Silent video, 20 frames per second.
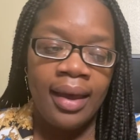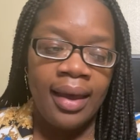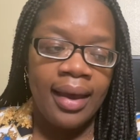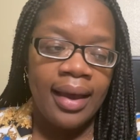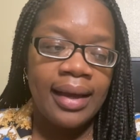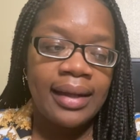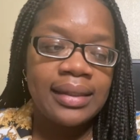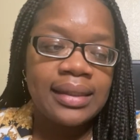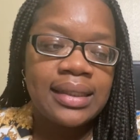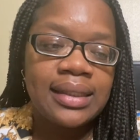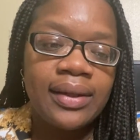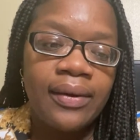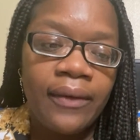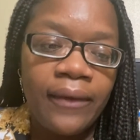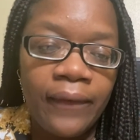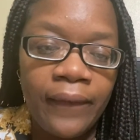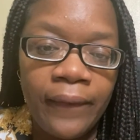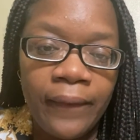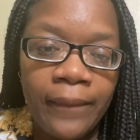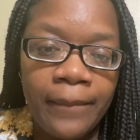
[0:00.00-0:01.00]
And
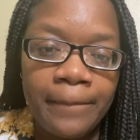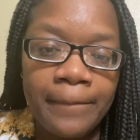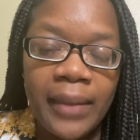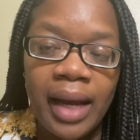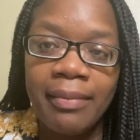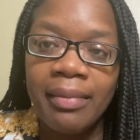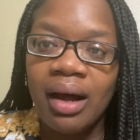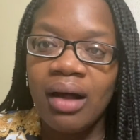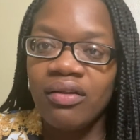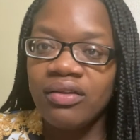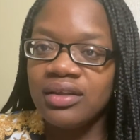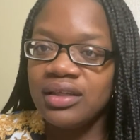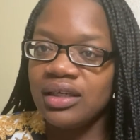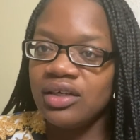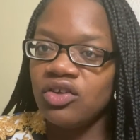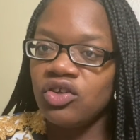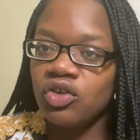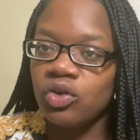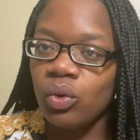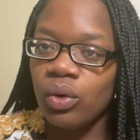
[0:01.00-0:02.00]
so my mouth
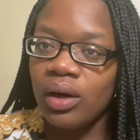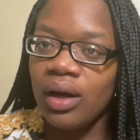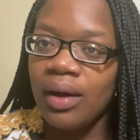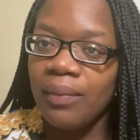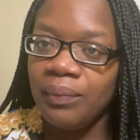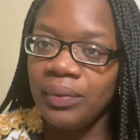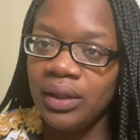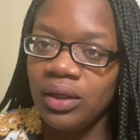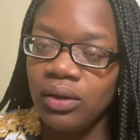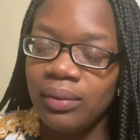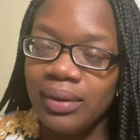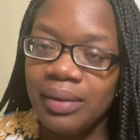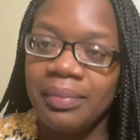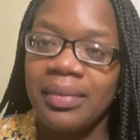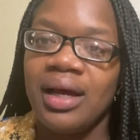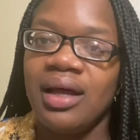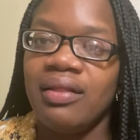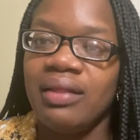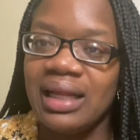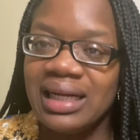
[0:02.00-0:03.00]
did sore up a little bit,
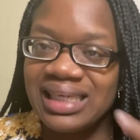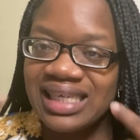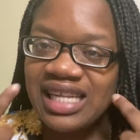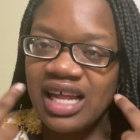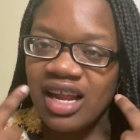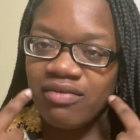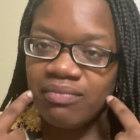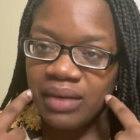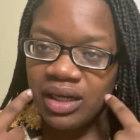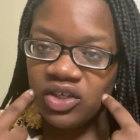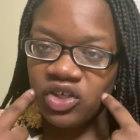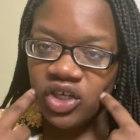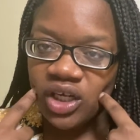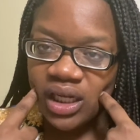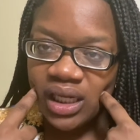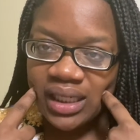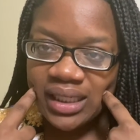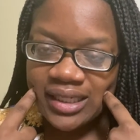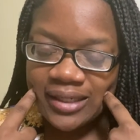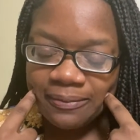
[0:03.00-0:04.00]
my the inside of my
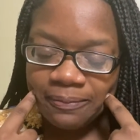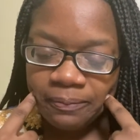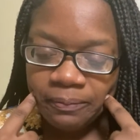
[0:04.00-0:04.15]
cheeks.